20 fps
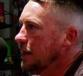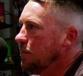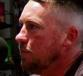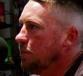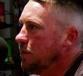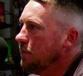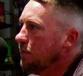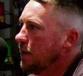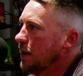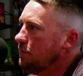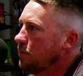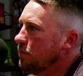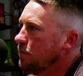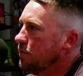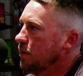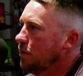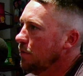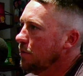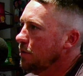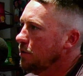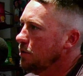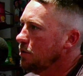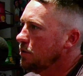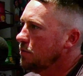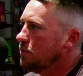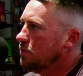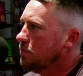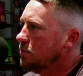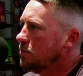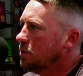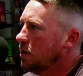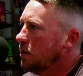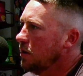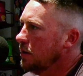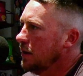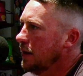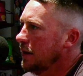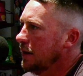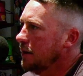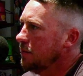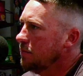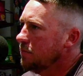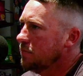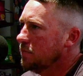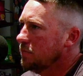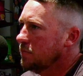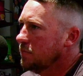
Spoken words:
You wouldn't even have a float. You just sort of like